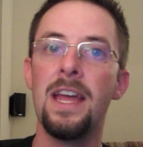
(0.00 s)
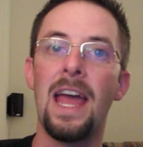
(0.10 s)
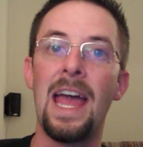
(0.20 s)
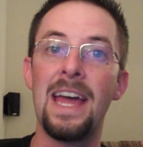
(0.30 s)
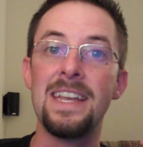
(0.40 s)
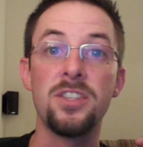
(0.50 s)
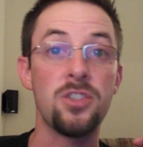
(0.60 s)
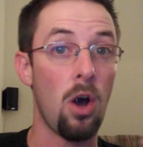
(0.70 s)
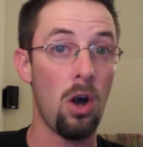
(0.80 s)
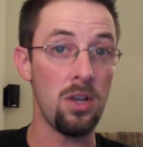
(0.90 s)
and it's
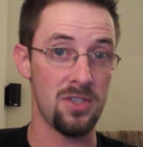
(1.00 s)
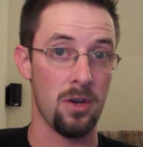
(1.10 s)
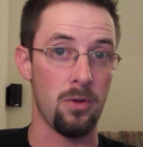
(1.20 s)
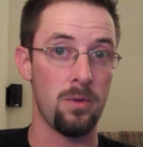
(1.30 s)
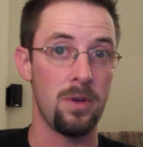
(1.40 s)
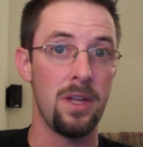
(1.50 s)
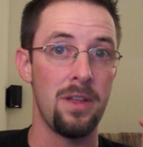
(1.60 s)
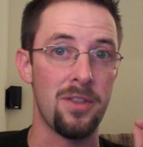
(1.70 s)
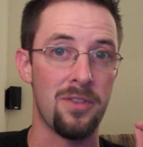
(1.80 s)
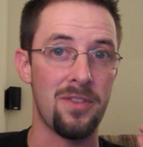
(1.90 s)
also
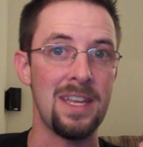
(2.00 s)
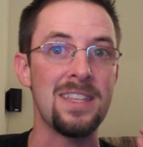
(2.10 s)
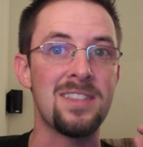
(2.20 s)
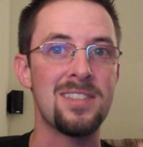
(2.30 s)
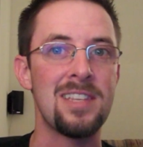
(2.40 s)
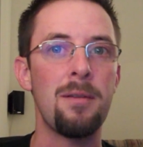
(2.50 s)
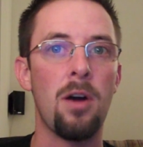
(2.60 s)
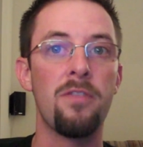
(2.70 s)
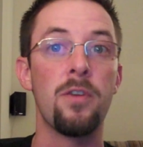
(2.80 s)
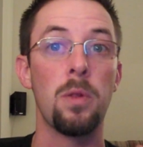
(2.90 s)
the thing that set
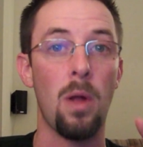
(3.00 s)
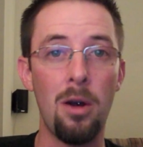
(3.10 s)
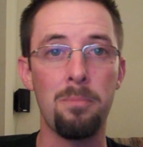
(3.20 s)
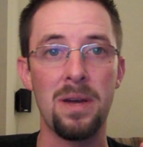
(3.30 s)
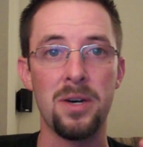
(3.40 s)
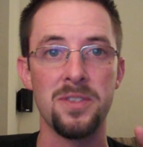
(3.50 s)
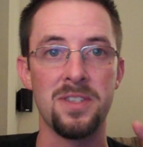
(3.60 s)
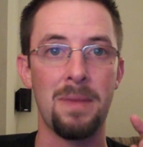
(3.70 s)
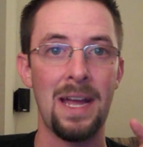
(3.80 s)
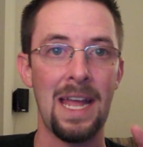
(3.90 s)
off alarm bells in
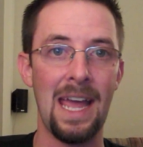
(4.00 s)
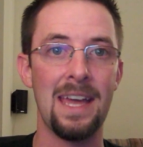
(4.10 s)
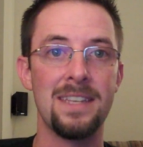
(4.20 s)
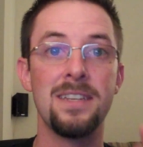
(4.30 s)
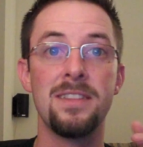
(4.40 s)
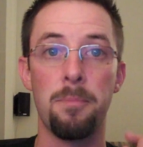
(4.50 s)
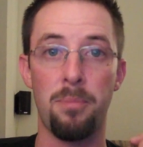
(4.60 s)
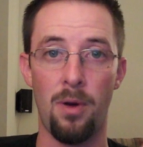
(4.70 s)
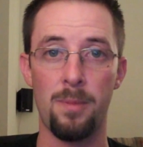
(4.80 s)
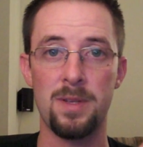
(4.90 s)
my head that
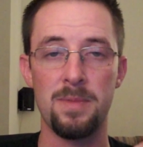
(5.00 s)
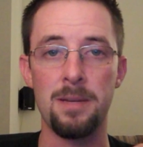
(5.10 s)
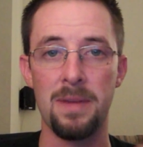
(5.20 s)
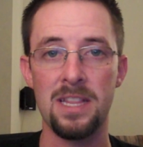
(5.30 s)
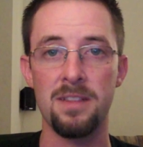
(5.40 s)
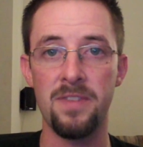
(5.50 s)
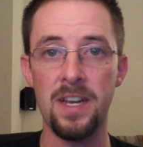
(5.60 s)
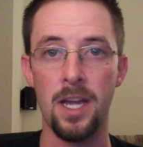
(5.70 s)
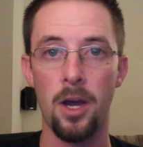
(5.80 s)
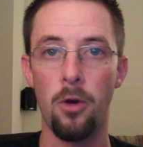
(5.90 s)
prompted me to make the
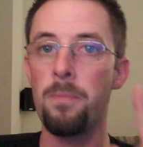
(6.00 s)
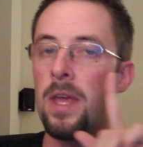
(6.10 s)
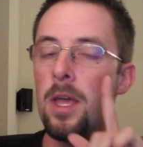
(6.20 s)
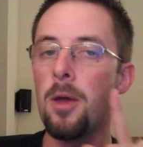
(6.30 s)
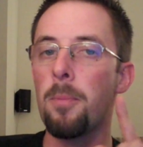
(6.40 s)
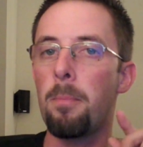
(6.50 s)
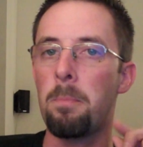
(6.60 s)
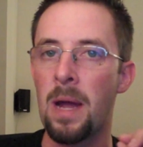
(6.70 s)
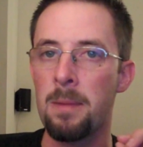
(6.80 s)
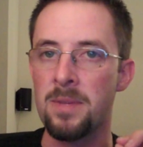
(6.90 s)
video.
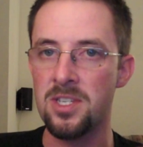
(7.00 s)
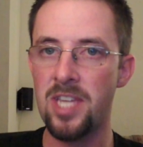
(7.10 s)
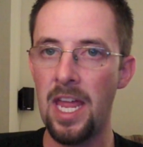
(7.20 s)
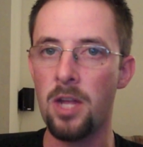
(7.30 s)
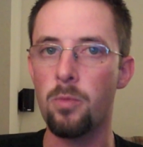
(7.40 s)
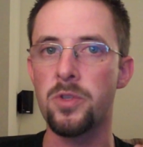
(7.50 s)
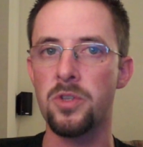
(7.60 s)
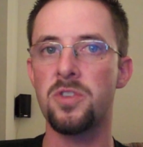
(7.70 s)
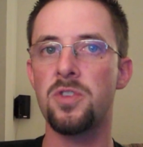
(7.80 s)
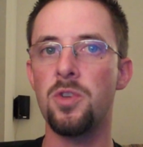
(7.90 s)
My mistake was
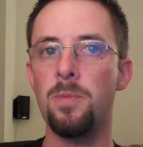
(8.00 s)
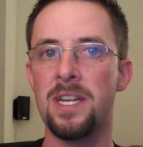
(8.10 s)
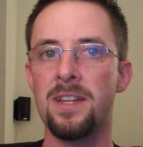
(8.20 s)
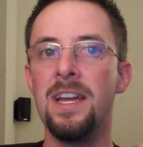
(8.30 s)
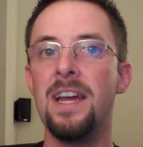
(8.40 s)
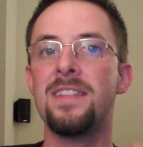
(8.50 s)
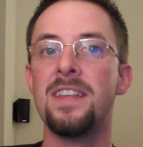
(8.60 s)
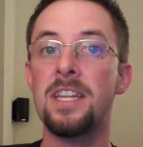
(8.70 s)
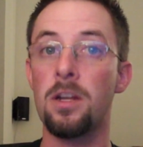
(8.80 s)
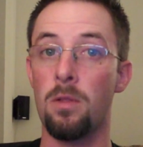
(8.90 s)
assuming that
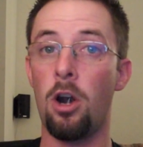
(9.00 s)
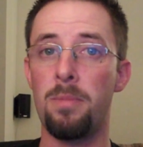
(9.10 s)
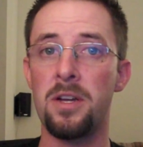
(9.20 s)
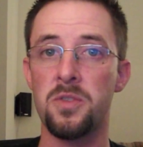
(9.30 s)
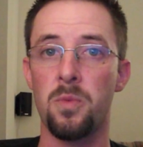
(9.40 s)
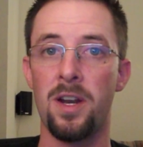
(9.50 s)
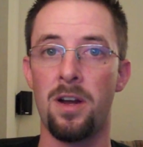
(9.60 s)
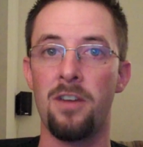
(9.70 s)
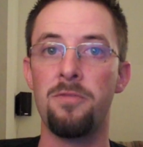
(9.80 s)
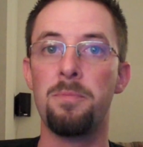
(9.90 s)
the alarm bells went
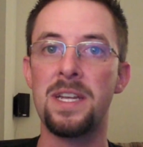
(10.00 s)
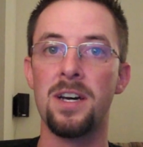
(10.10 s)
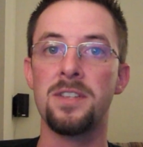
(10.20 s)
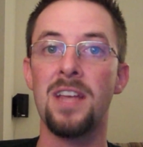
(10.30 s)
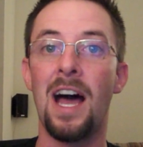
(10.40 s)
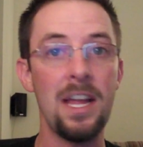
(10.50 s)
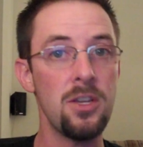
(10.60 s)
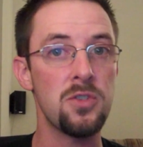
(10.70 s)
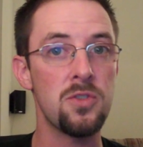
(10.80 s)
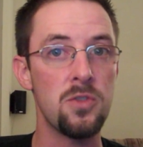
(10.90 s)
off because I
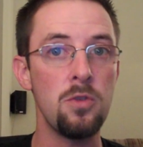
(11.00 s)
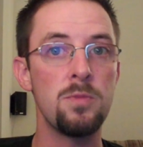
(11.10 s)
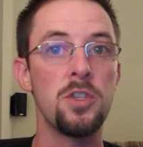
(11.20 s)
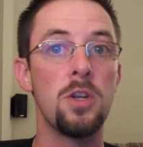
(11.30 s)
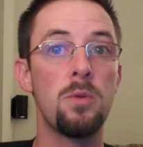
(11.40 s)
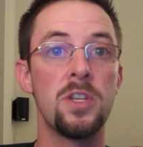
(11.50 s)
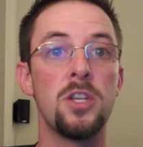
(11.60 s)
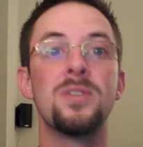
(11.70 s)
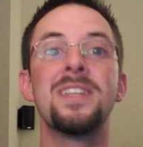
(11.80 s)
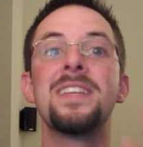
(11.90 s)
assumed you were
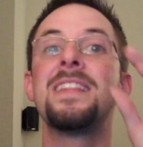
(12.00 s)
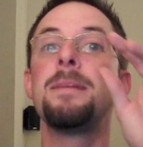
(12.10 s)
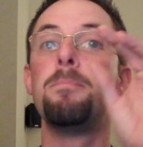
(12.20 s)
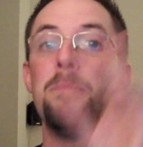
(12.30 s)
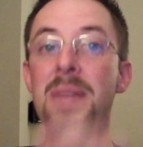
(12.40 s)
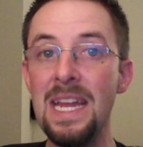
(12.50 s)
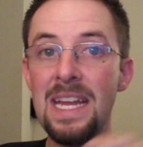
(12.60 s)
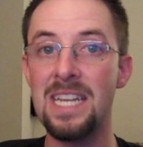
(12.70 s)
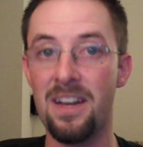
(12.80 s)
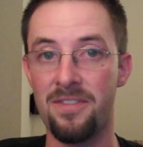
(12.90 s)
using the B
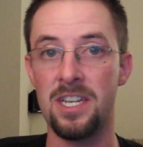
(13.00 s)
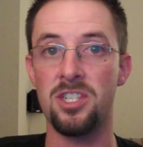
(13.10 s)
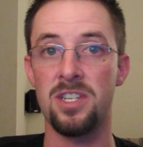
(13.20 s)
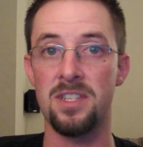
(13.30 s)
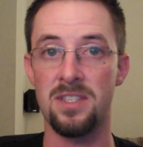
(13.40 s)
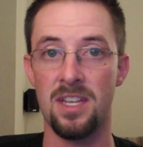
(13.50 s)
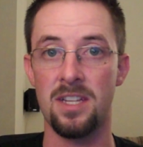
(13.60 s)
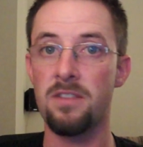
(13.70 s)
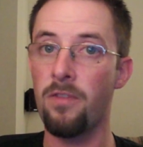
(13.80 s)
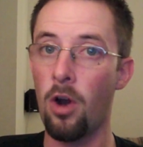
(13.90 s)
definition and sense
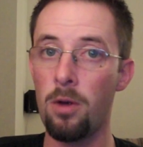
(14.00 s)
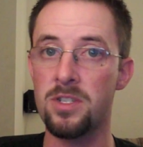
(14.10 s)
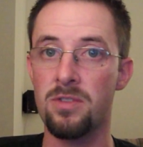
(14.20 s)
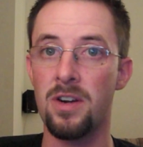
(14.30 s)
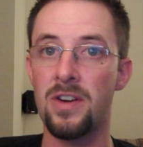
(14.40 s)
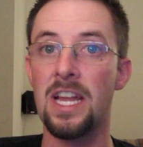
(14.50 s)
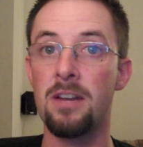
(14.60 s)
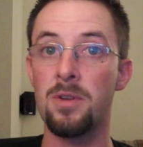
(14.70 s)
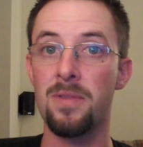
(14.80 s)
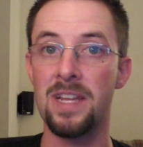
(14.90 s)
of arbitrary in
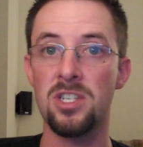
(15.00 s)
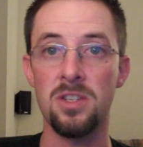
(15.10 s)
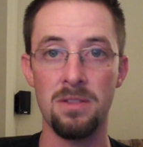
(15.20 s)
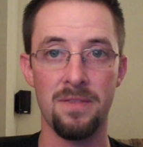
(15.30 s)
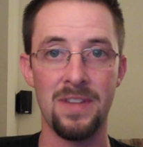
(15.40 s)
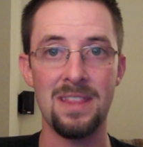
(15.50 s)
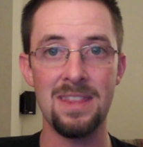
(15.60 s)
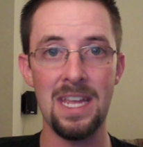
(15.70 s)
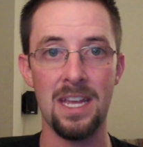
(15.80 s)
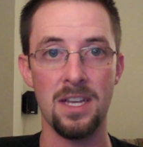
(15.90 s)
relation to living
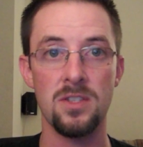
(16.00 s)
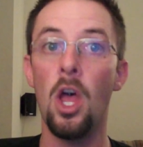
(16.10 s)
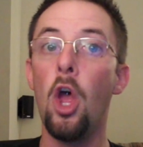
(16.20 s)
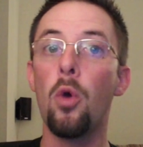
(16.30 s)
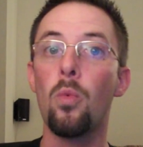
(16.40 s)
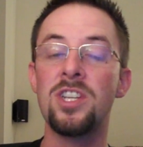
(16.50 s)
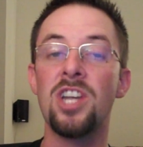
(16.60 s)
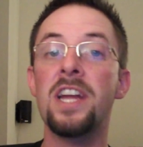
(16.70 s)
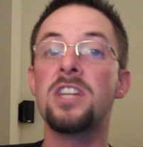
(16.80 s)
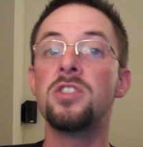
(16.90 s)
things, which
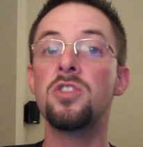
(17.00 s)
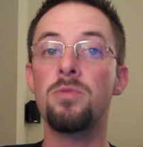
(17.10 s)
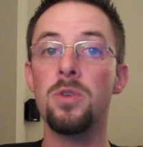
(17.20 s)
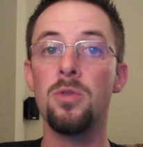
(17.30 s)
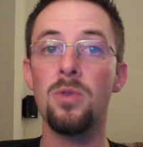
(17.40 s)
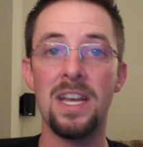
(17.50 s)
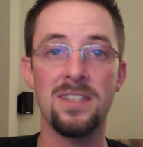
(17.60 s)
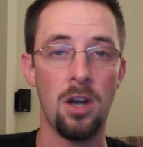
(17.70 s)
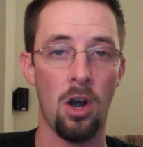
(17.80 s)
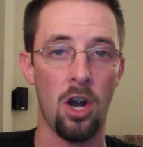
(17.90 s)
I construed as
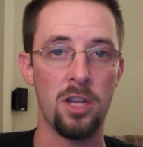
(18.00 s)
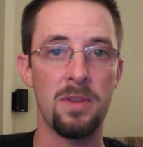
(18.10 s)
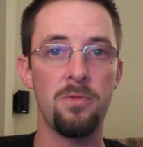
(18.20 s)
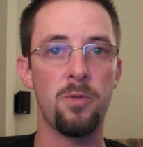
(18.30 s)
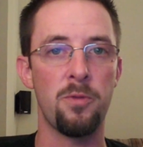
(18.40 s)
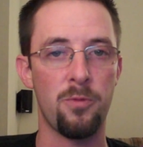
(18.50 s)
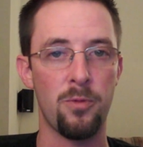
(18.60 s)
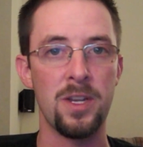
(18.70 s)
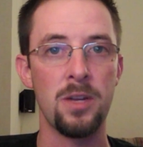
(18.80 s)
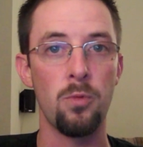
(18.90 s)
an argument for
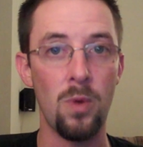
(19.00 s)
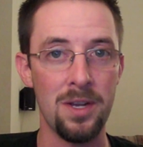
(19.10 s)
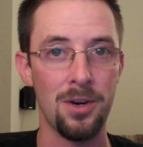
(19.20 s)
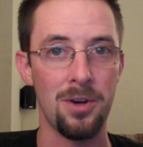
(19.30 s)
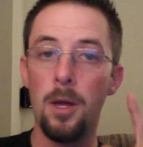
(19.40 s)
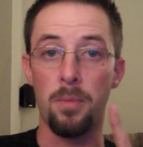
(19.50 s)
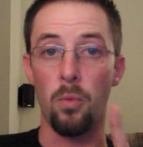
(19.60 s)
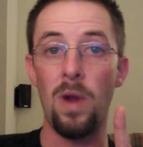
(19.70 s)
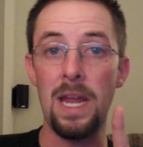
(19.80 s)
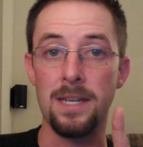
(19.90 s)
free will. But
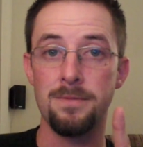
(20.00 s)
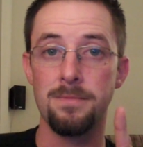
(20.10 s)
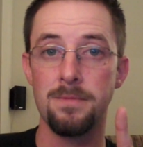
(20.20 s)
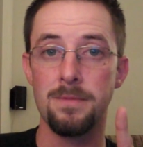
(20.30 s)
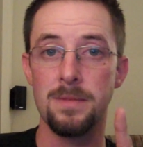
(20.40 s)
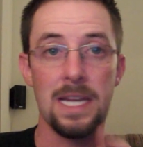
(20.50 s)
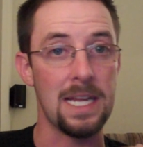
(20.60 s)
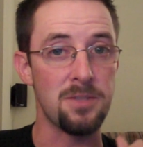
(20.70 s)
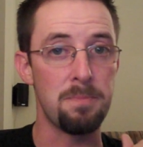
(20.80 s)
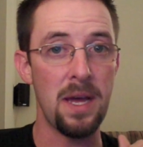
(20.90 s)
wait, it
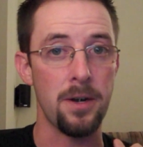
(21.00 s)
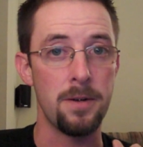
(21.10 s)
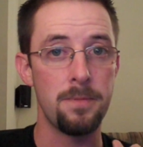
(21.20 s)
gets better.